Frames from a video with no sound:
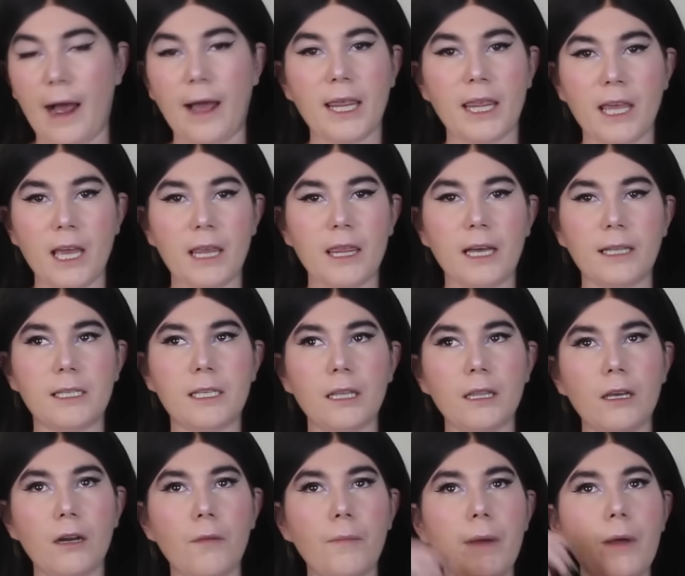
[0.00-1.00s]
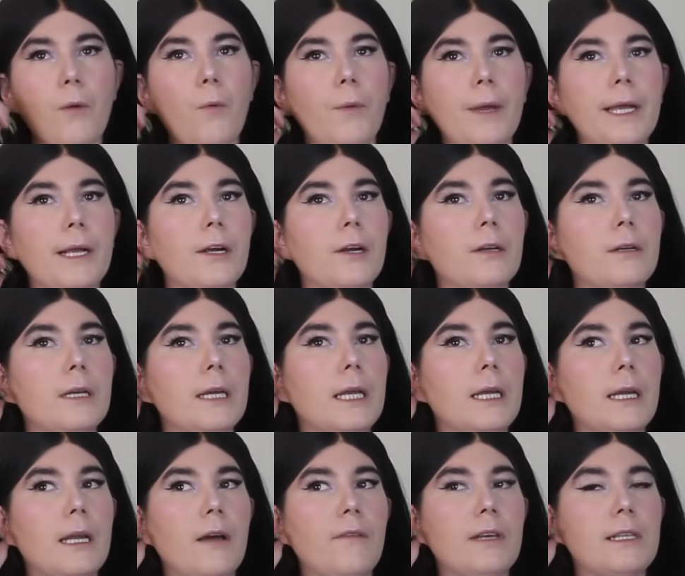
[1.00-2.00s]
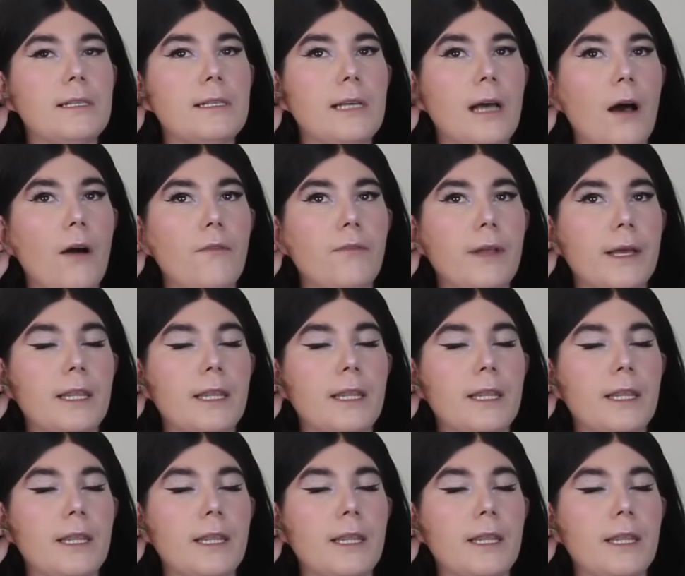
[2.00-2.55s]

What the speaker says: I think that's a little bit weird in and of itself.